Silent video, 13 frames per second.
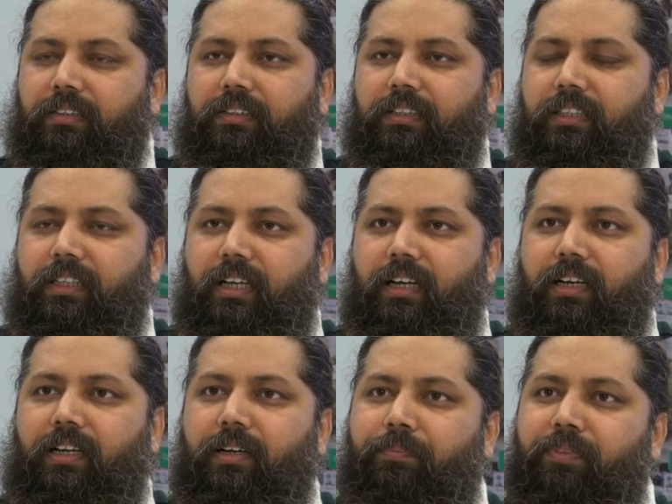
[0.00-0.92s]
See,
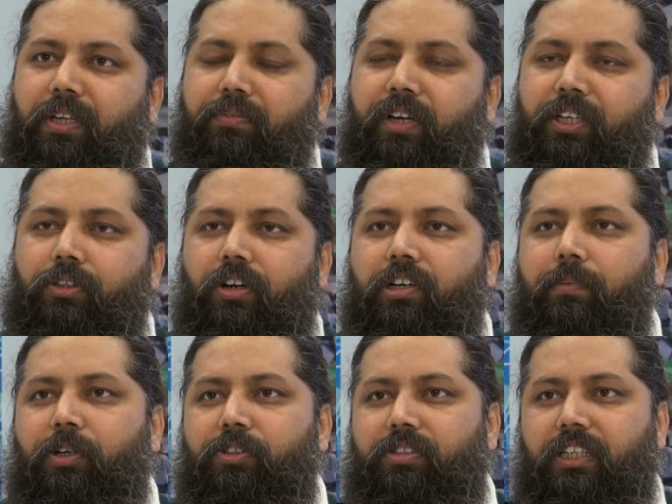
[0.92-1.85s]
uh, if I talk
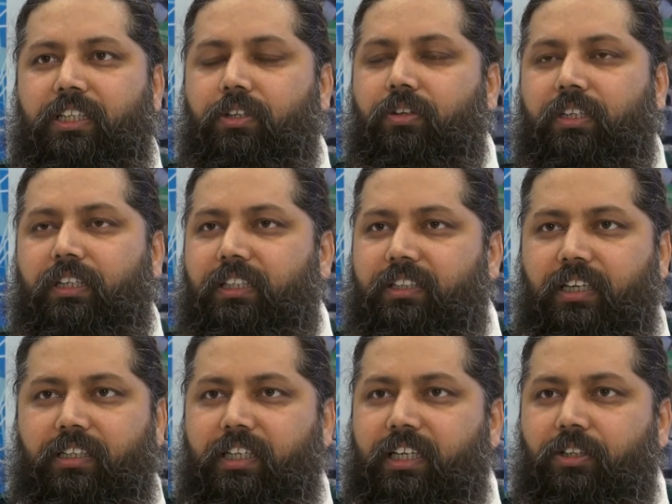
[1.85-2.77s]
about security,
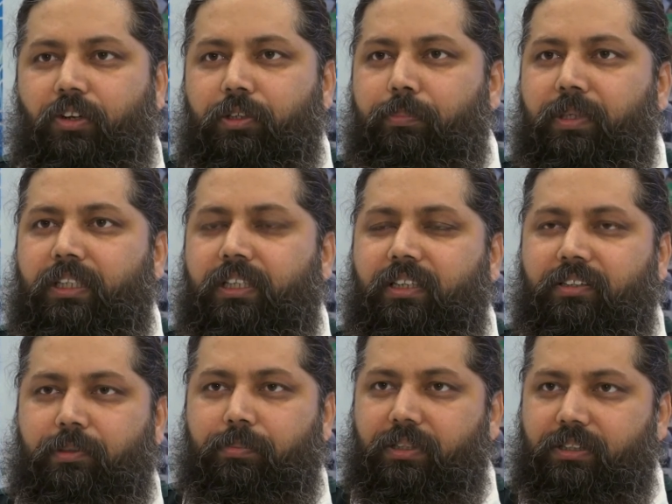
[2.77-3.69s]
there cannot be
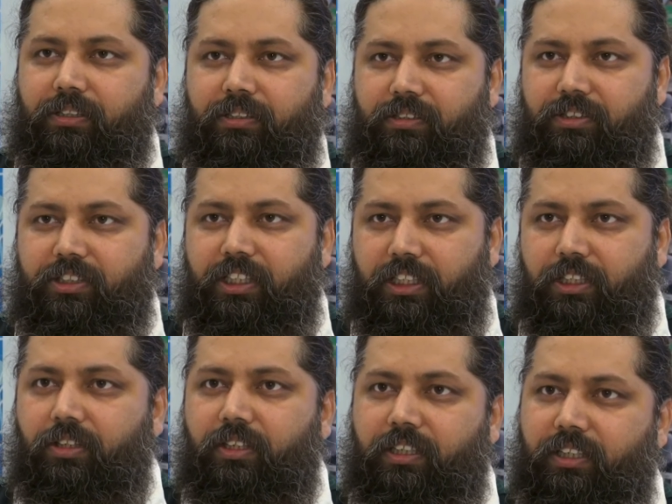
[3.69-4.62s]
100%
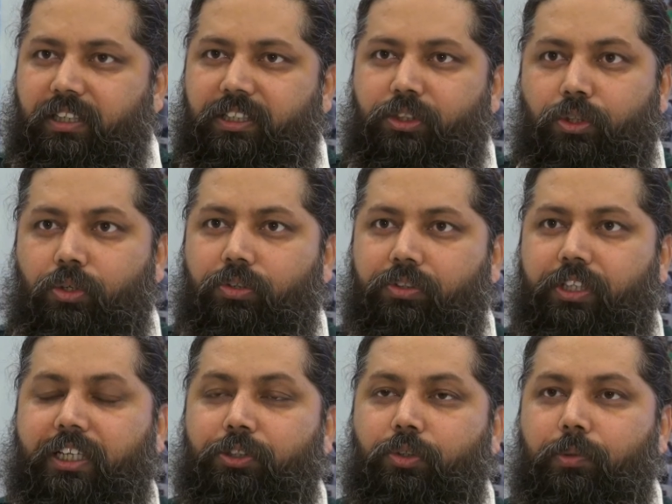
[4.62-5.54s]
security. So
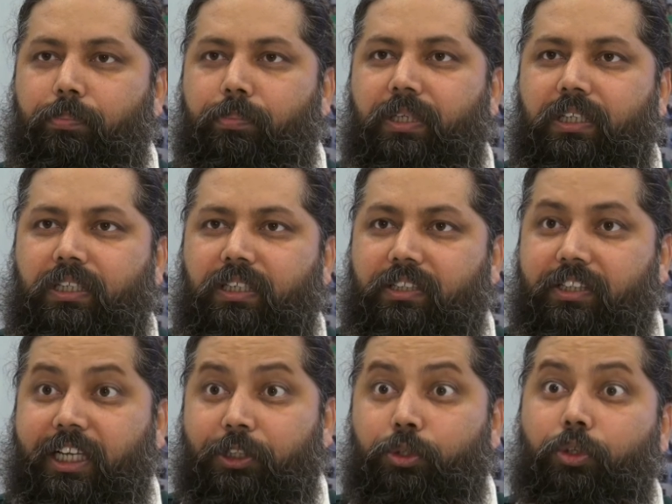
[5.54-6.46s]
there should be,
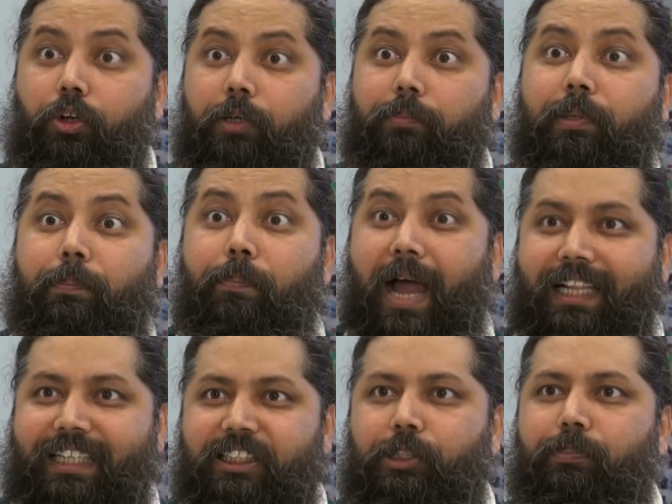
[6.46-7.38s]
there should not be
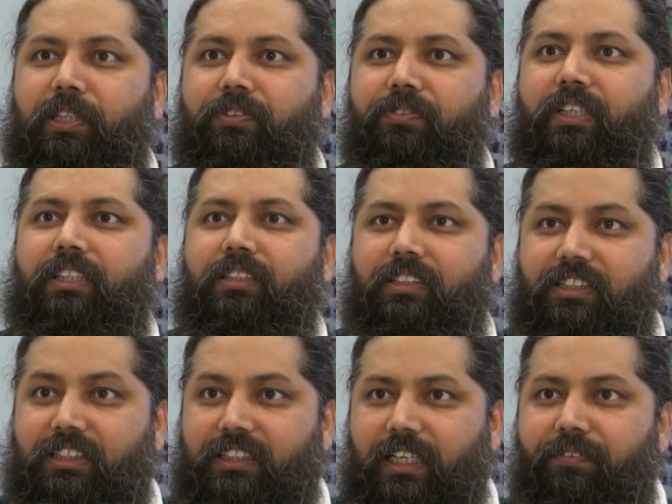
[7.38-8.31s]
balance between
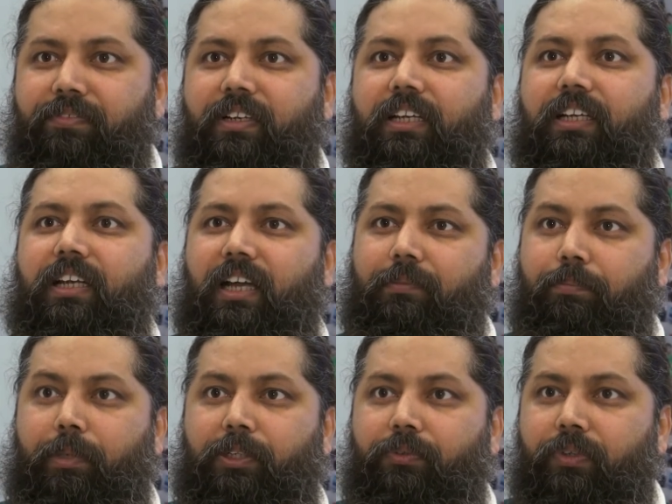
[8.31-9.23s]
safety
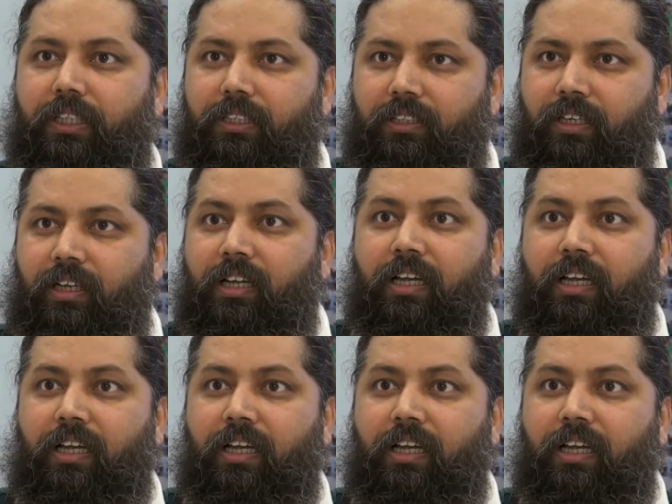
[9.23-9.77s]
and between